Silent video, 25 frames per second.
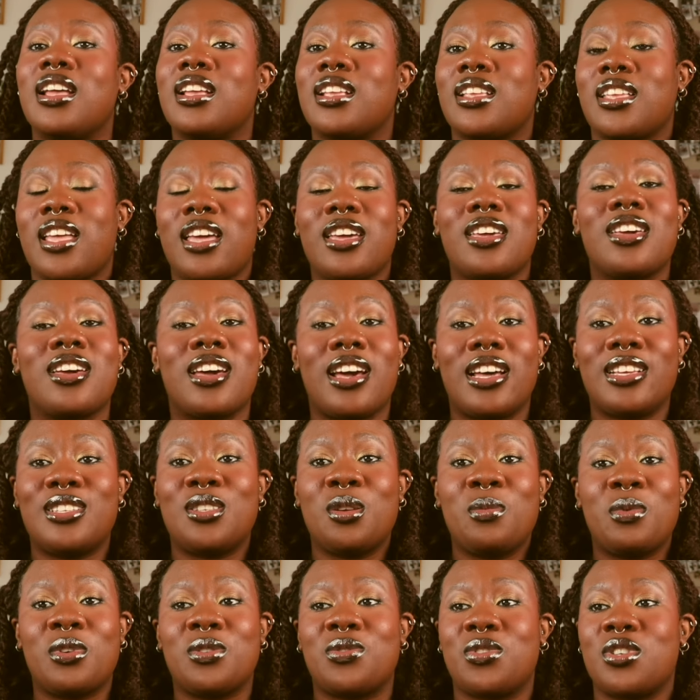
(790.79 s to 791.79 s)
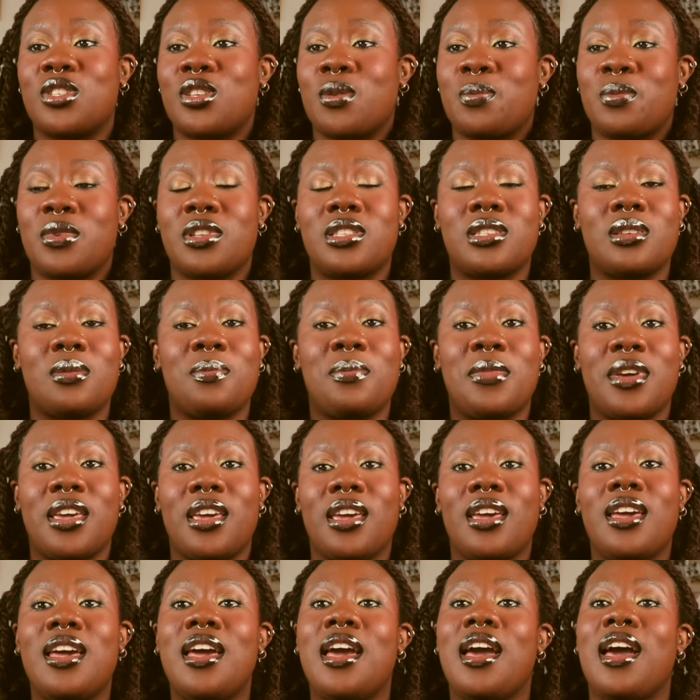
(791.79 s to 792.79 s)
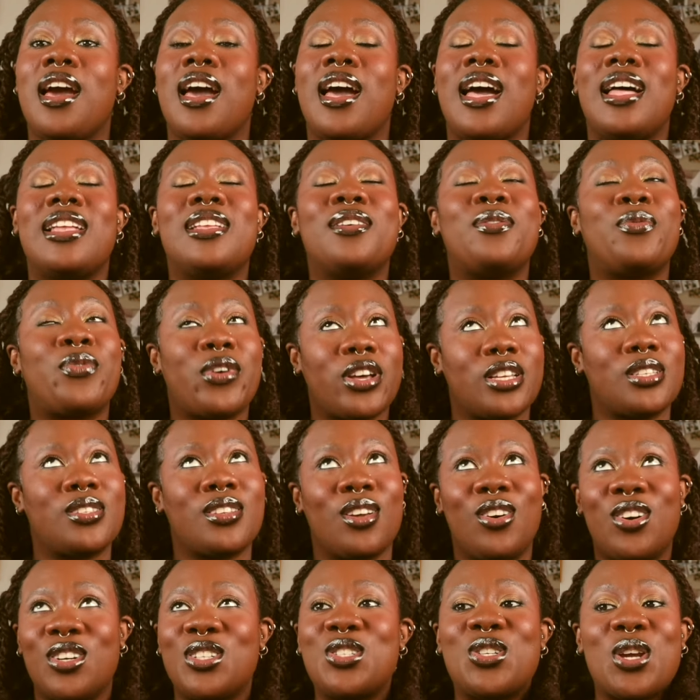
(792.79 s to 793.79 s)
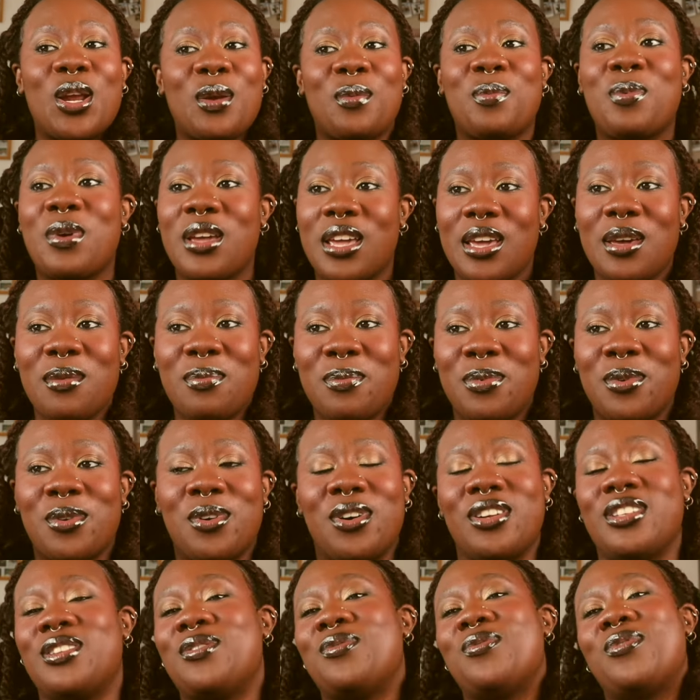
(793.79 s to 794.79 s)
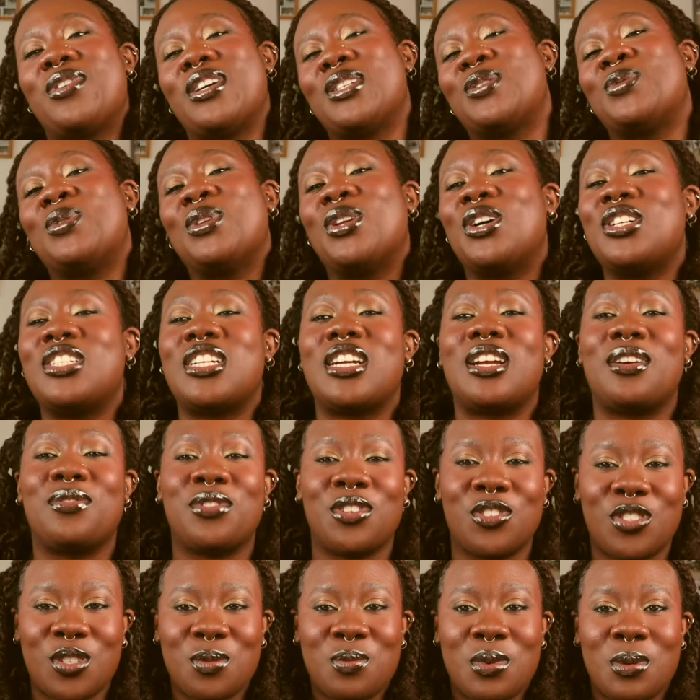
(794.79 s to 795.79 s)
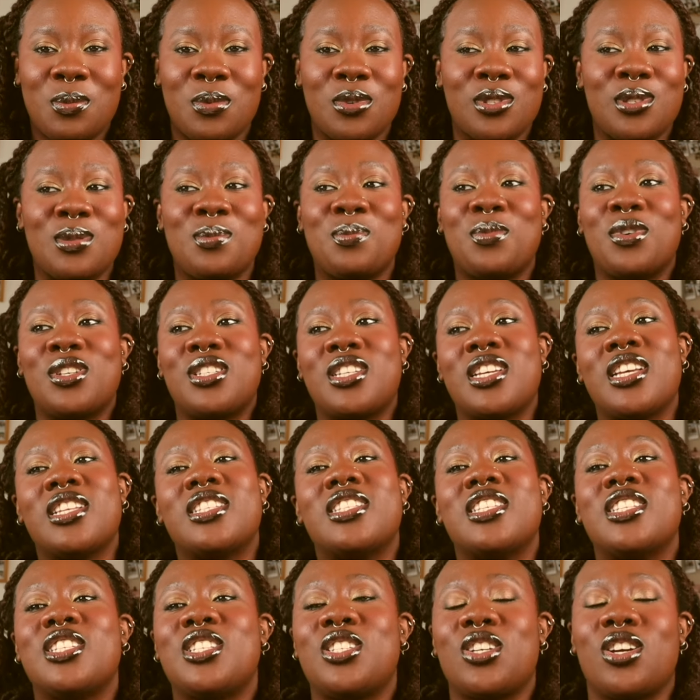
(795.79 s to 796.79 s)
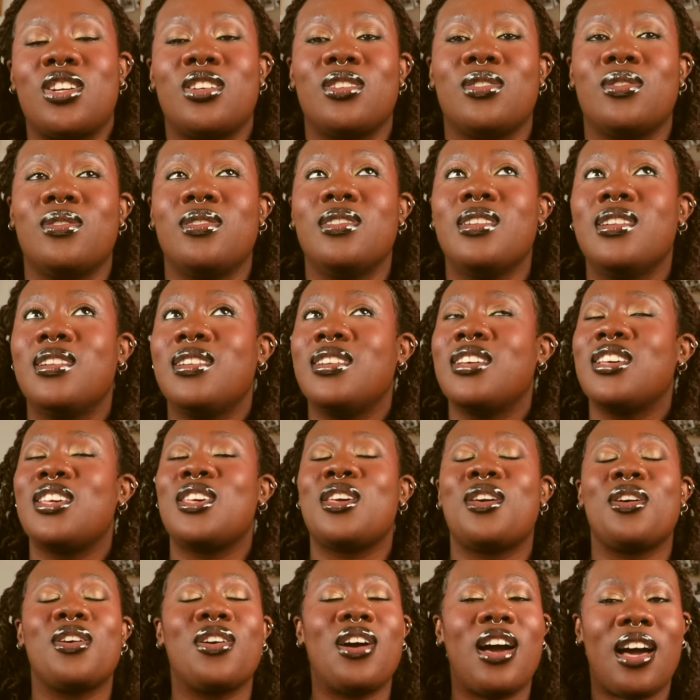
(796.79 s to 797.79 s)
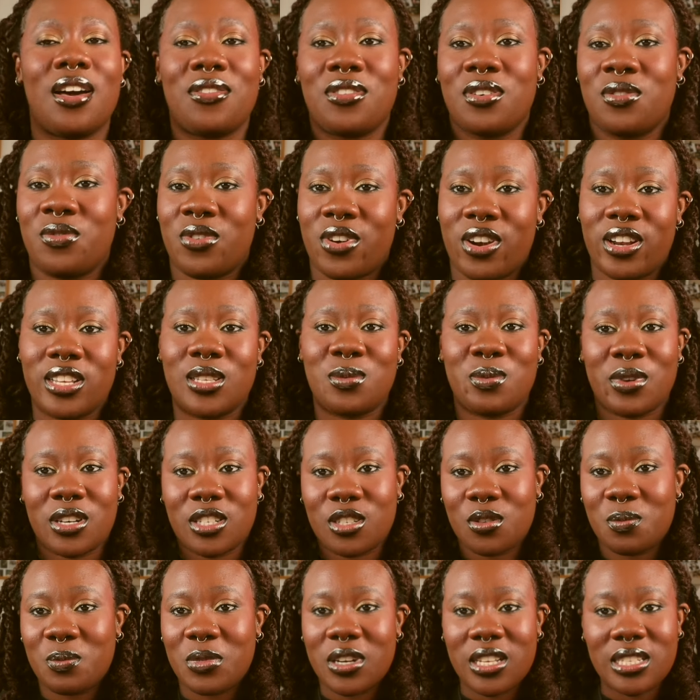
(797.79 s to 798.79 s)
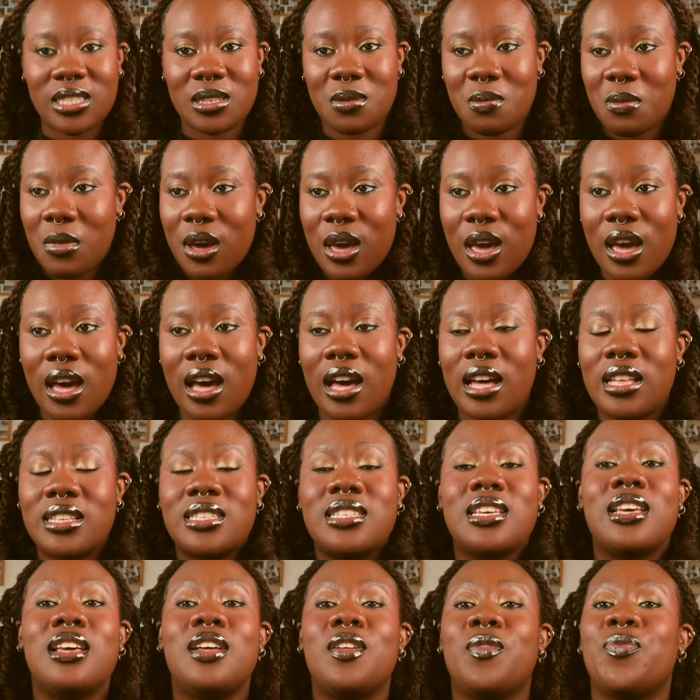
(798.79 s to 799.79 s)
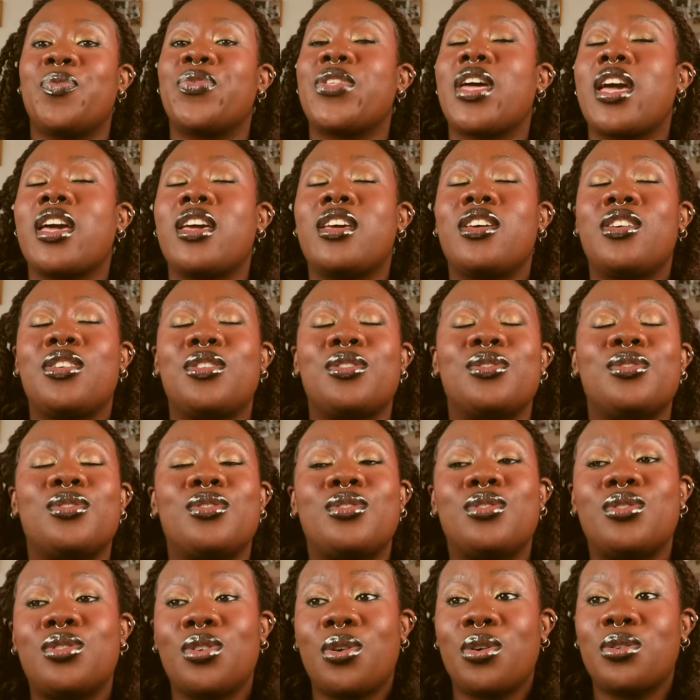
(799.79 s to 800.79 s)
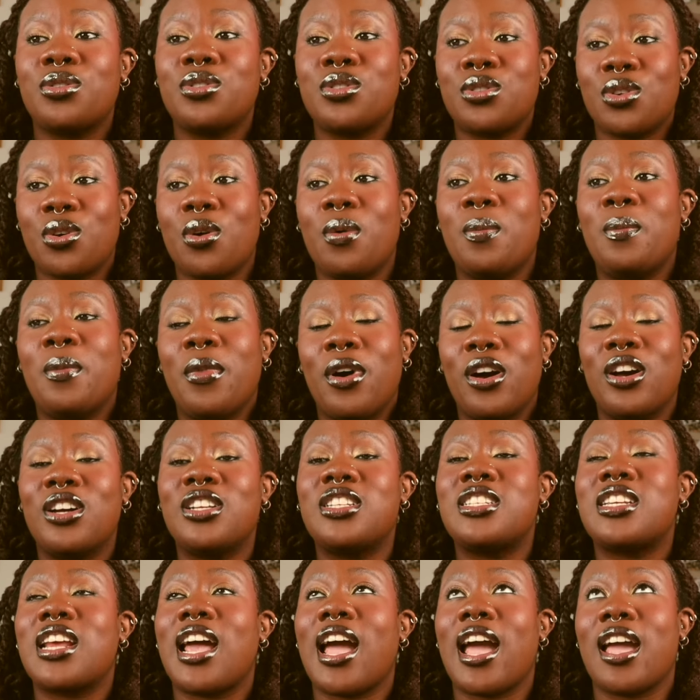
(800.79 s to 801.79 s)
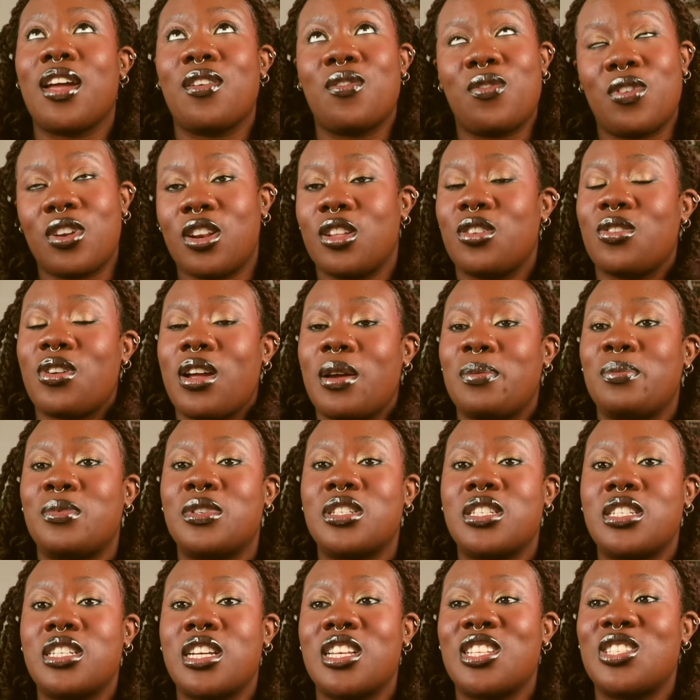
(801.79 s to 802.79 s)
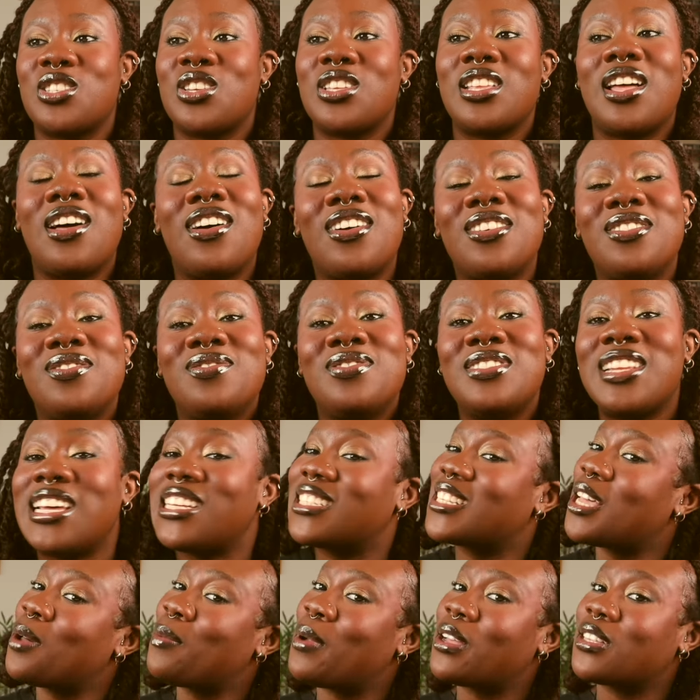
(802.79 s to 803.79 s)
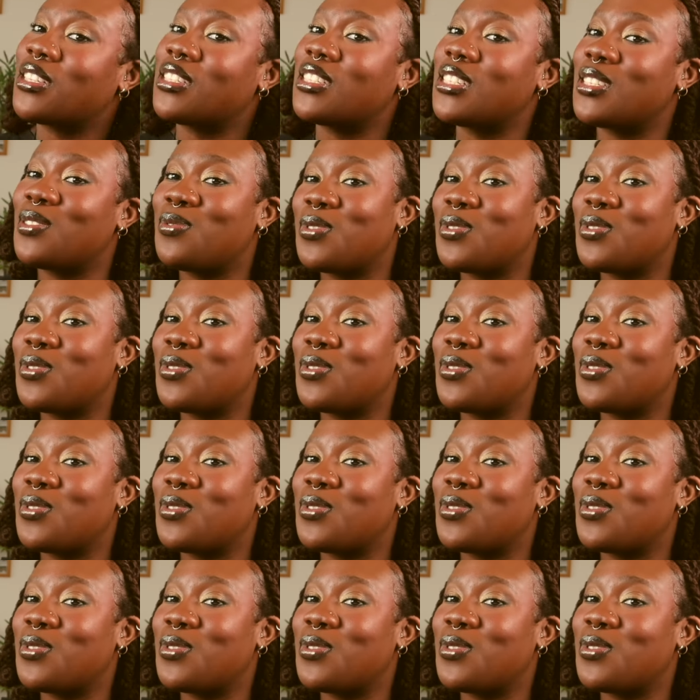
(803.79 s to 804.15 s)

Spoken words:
Thank you guys so much for supporting me, and the first 100 people or the first 150 people to purchase this journal, you have a very special place in my heart. Thank you so, so much. I really do appreciate it. So now, let's go back to this